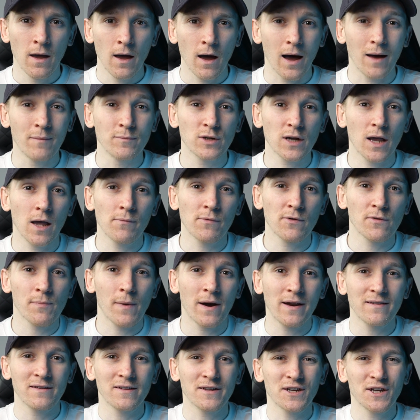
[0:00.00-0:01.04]
I'm James with
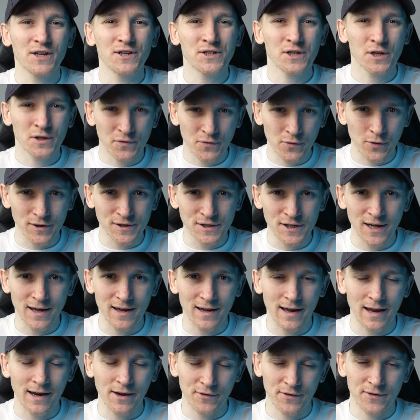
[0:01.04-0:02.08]
MoneyZG. Cheers for
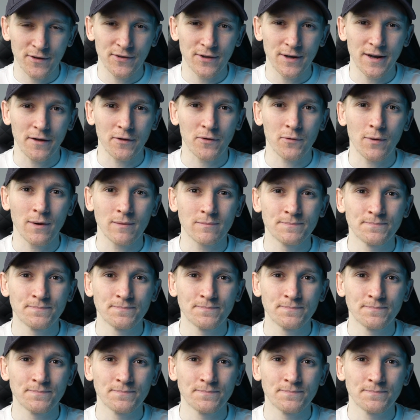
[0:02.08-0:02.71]
watching, and I'll see you in the next one.